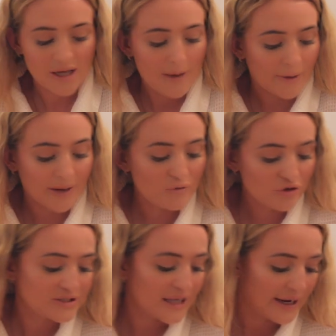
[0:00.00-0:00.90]
But I'm
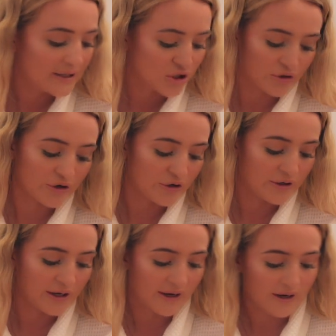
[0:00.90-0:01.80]
not saying don't go
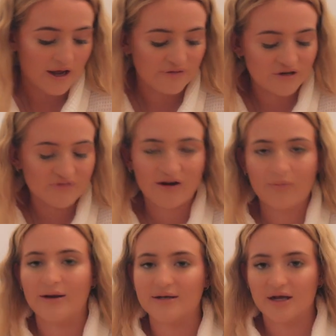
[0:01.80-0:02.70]
uni, like, I really recommend